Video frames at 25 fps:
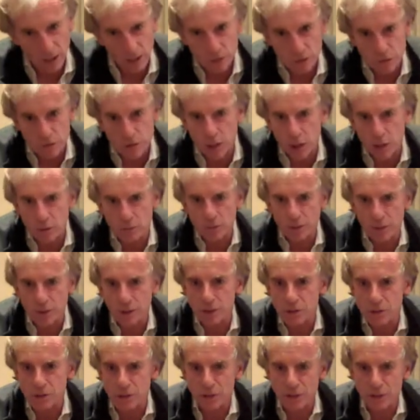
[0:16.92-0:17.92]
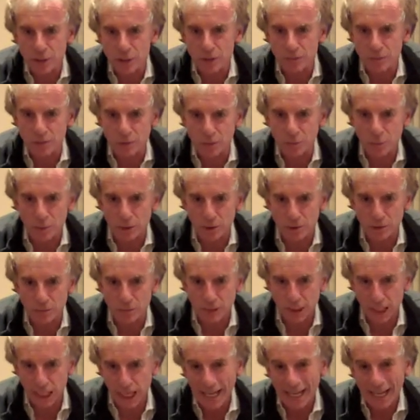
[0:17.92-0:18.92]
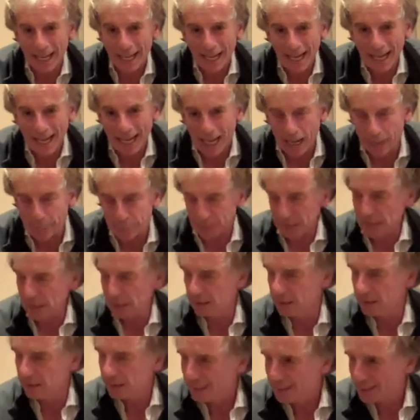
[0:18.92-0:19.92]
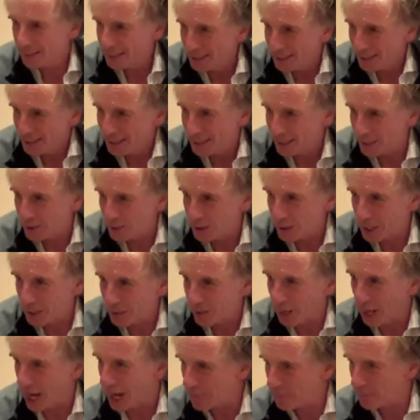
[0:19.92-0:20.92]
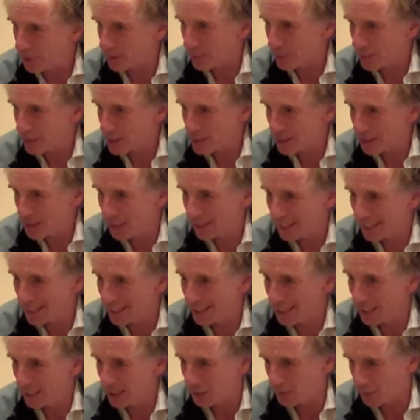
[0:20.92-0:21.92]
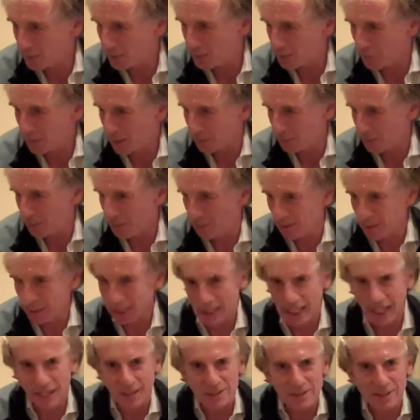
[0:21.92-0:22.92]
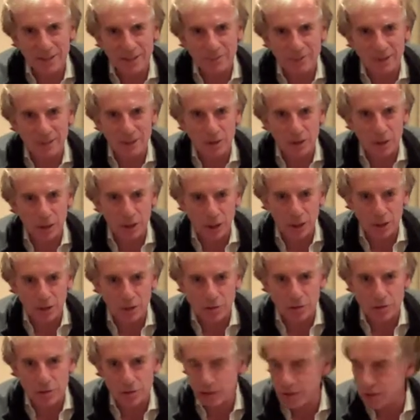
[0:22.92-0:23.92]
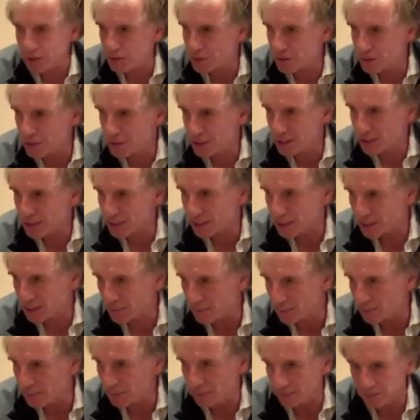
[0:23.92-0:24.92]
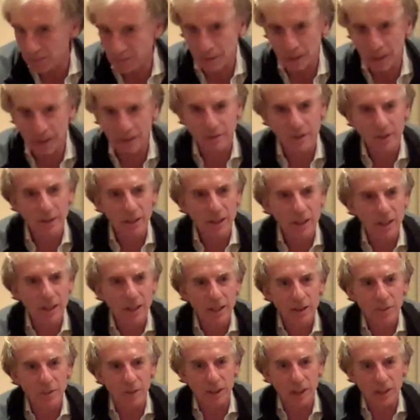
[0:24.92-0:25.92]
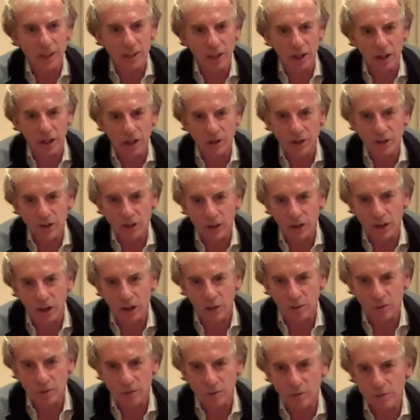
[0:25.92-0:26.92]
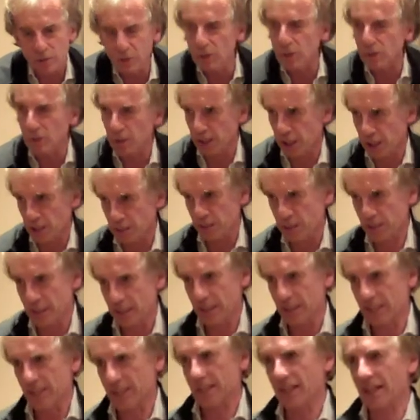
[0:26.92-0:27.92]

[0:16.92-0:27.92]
So, for instance, if you want to be happy, and you want to have a happy whiskey, then you will probably have something that's got lots of citrus in it, and it will probably have quite a lot of floral notes in it.